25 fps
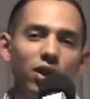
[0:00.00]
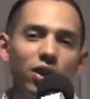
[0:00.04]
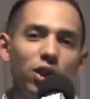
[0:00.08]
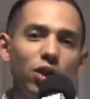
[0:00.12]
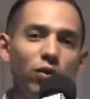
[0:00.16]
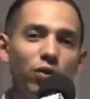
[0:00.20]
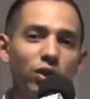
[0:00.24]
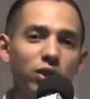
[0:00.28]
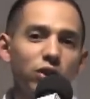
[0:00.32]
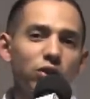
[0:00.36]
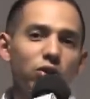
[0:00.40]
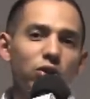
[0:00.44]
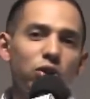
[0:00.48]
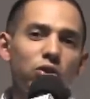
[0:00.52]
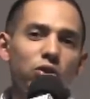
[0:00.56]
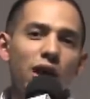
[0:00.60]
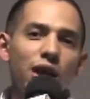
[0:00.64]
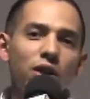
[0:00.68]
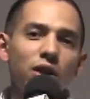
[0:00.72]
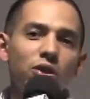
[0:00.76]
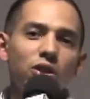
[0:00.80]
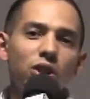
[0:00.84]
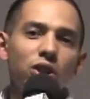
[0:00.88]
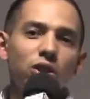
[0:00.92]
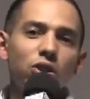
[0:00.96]
The original
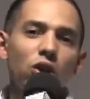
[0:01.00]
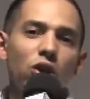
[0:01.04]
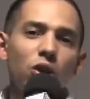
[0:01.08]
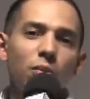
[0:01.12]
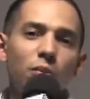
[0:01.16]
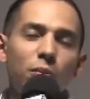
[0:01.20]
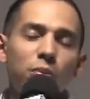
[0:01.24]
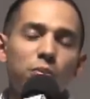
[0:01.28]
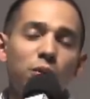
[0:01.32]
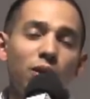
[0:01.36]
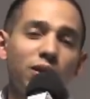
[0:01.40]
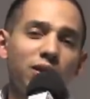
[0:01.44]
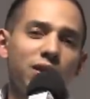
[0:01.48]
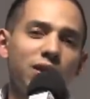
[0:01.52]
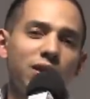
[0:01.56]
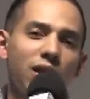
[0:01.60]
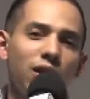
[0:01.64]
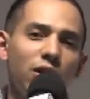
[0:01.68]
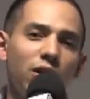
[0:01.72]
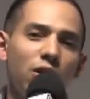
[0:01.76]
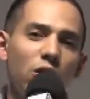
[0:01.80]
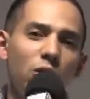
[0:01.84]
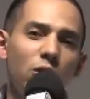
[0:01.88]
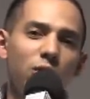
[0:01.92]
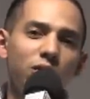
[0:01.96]
track you just heard a
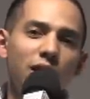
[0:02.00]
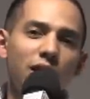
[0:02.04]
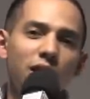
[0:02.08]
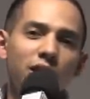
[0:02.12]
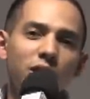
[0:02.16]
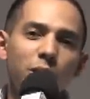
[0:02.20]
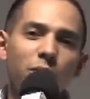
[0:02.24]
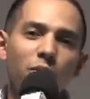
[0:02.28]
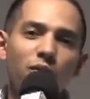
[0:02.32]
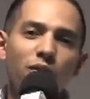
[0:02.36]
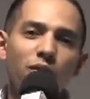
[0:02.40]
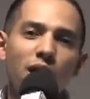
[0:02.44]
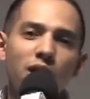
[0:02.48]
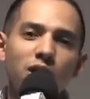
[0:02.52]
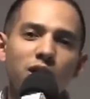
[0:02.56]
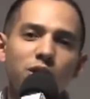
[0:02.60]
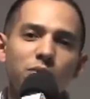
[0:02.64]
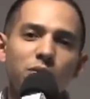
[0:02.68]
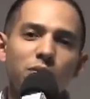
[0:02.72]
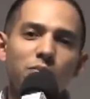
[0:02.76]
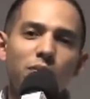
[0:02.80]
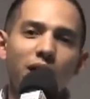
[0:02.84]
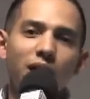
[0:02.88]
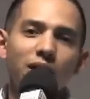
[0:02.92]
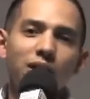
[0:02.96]
second ago was actually provided to
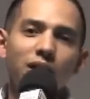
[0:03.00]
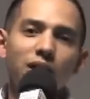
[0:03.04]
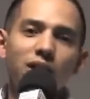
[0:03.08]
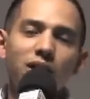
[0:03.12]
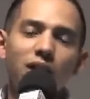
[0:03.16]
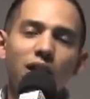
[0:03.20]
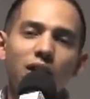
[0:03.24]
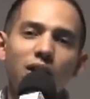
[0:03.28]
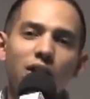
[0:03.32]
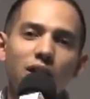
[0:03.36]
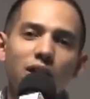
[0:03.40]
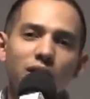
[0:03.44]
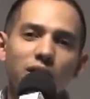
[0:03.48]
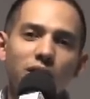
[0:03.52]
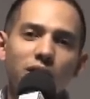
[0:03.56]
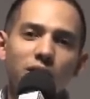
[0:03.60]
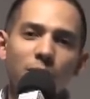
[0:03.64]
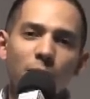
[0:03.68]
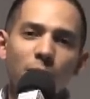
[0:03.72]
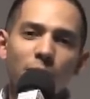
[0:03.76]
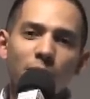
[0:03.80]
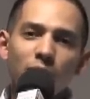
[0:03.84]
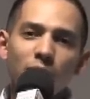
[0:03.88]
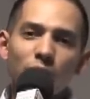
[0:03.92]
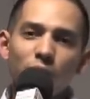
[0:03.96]
me by DJ Hush
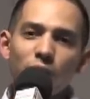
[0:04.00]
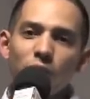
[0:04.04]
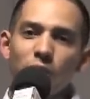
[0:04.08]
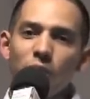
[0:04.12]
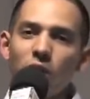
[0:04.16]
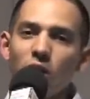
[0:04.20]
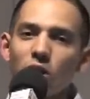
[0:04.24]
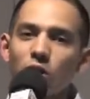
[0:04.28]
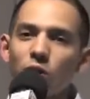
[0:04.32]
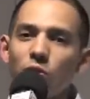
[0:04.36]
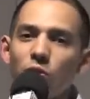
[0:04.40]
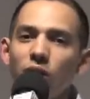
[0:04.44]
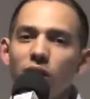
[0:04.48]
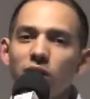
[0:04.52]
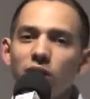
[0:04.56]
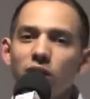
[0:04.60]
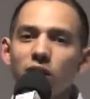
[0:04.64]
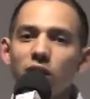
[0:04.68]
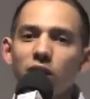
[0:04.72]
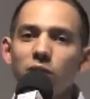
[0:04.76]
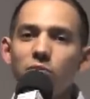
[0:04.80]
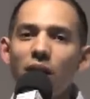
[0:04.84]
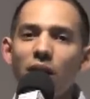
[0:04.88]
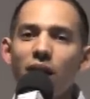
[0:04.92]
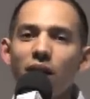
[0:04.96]
from Hush
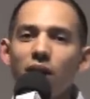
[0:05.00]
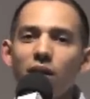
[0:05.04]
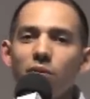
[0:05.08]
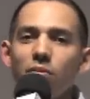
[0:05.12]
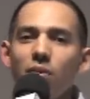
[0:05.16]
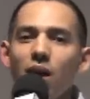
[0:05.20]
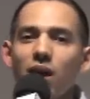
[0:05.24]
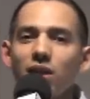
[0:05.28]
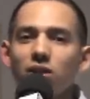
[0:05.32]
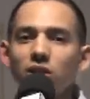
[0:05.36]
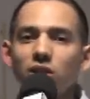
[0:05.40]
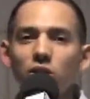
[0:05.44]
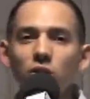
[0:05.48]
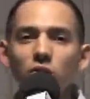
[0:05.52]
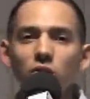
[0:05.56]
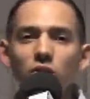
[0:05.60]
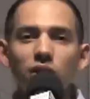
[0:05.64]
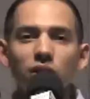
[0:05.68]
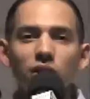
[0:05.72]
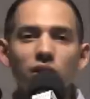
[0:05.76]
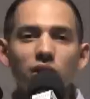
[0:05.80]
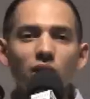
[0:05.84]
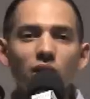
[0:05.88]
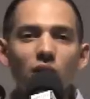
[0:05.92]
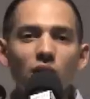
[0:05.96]
Creations back in
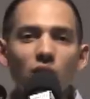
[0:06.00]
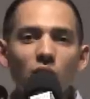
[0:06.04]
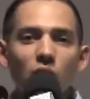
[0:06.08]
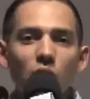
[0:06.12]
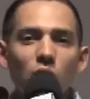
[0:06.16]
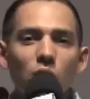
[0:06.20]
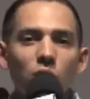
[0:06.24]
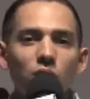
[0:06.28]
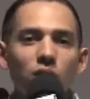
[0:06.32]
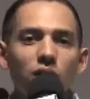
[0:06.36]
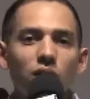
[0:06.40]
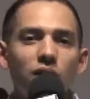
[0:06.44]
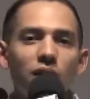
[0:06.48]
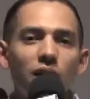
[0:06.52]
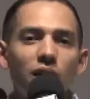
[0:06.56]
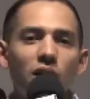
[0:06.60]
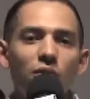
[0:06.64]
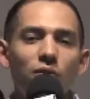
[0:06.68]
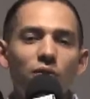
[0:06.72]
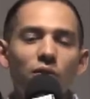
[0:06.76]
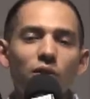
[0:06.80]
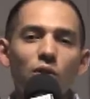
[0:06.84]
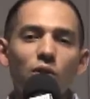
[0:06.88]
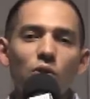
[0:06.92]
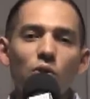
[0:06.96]
Massachusetts, holding it
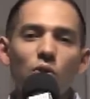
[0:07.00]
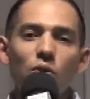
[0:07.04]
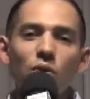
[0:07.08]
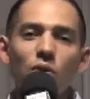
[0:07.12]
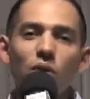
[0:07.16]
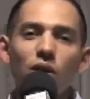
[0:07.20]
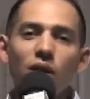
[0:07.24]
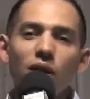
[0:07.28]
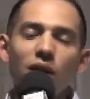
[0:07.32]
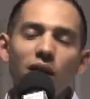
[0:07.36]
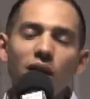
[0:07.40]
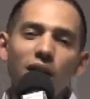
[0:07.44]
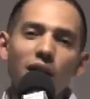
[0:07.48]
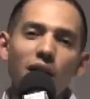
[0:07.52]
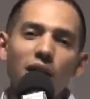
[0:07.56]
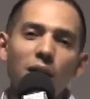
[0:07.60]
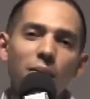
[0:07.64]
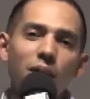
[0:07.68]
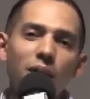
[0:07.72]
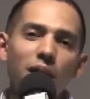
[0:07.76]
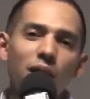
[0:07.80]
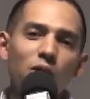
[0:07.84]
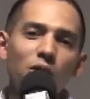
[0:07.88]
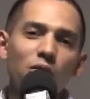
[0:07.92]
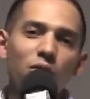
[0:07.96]
down for the whole
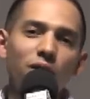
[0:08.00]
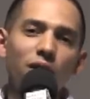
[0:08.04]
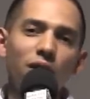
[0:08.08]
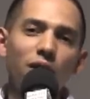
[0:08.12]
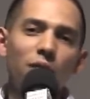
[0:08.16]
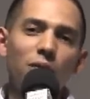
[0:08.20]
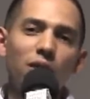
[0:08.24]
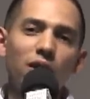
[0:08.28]
MA over there.